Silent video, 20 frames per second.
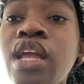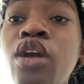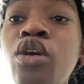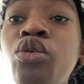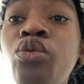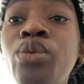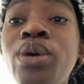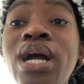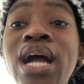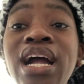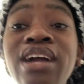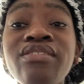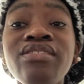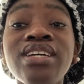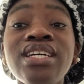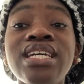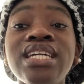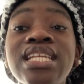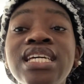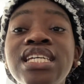What I
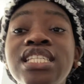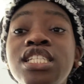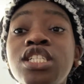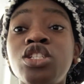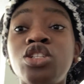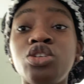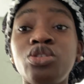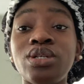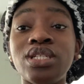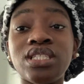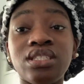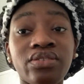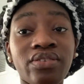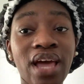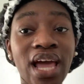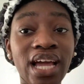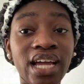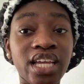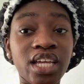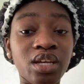really need to do is
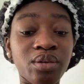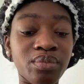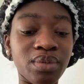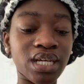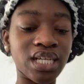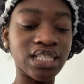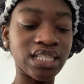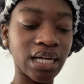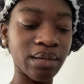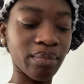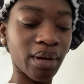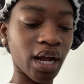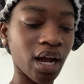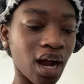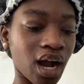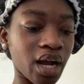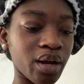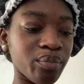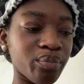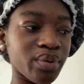vacuum because like my
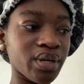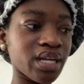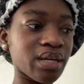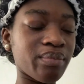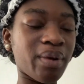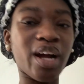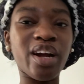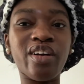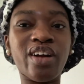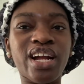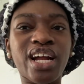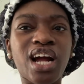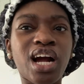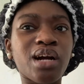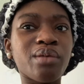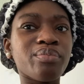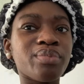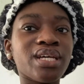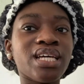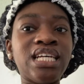gray
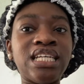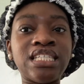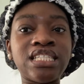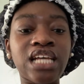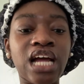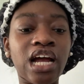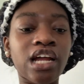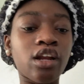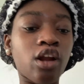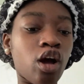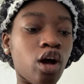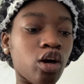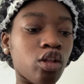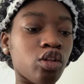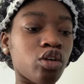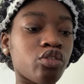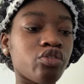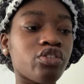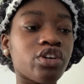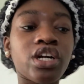carpet has gotten all
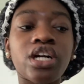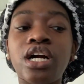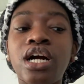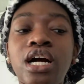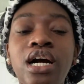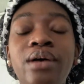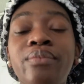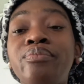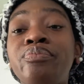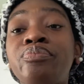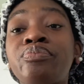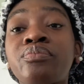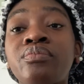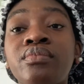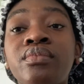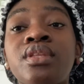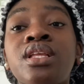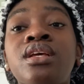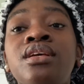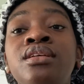over
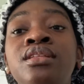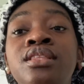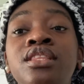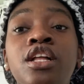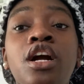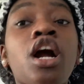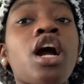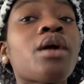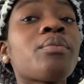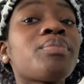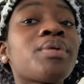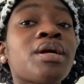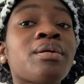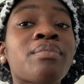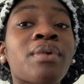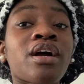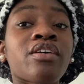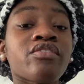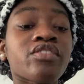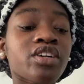the carpet in
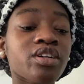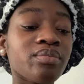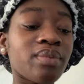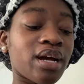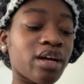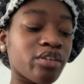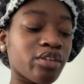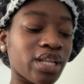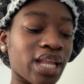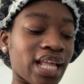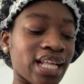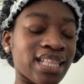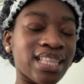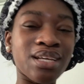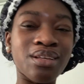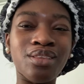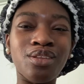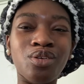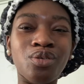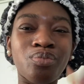my room. Like the
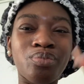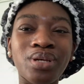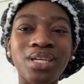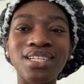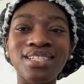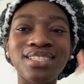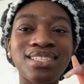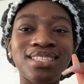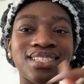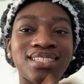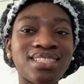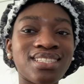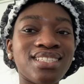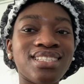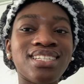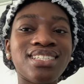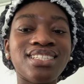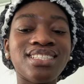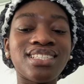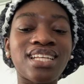little pieces,
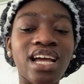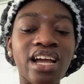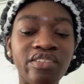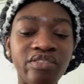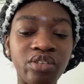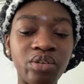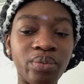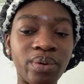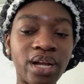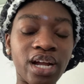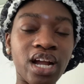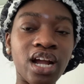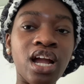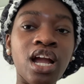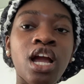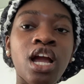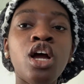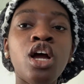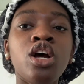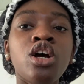they just everywhere.
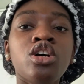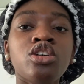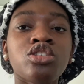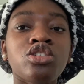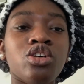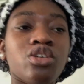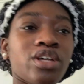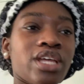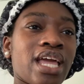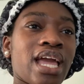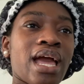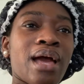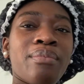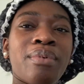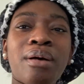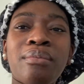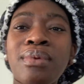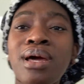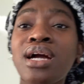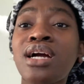So yeah, but
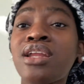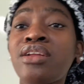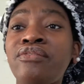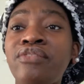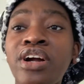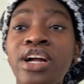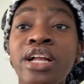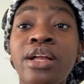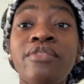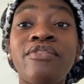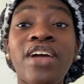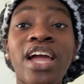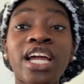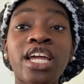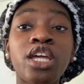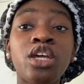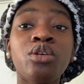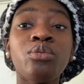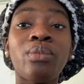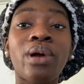I'm not gonna
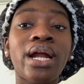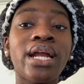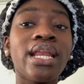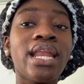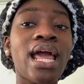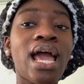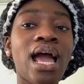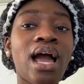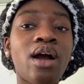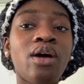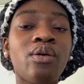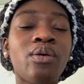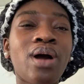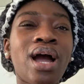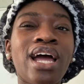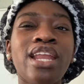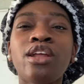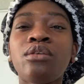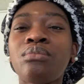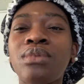vacuum right now.
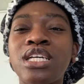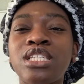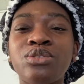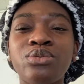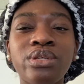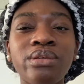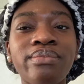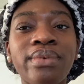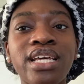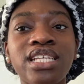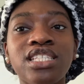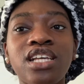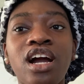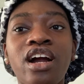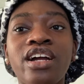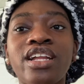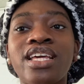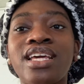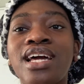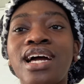I know my sweet mate's
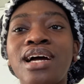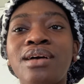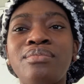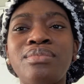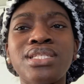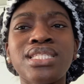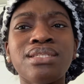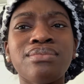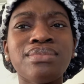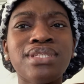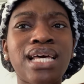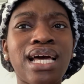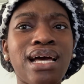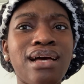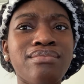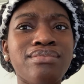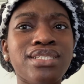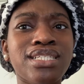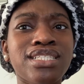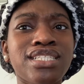already up, but
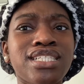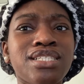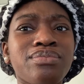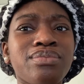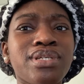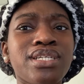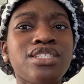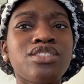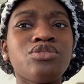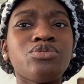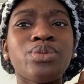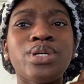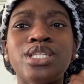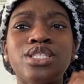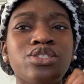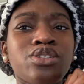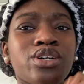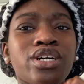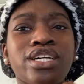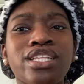sometimes it just be way
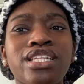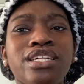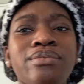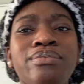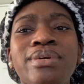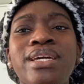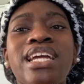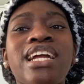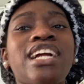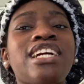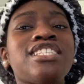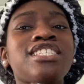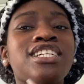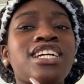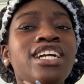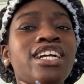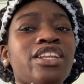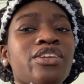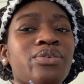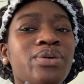too early to be hearing
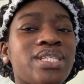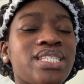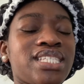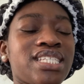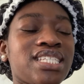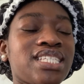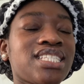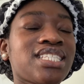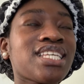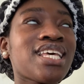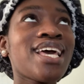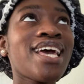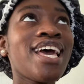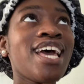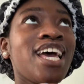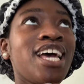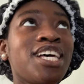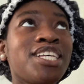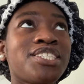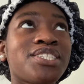certain noises.
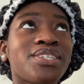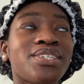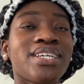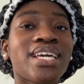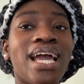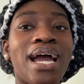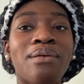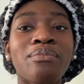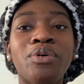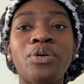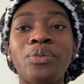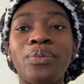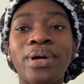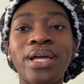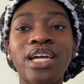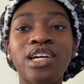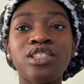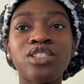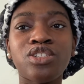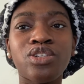So yeah, I'm gonna wait
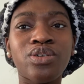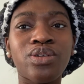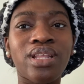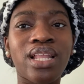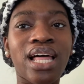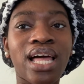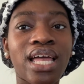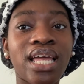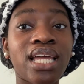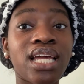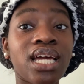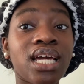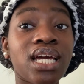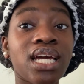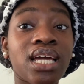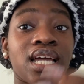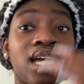until like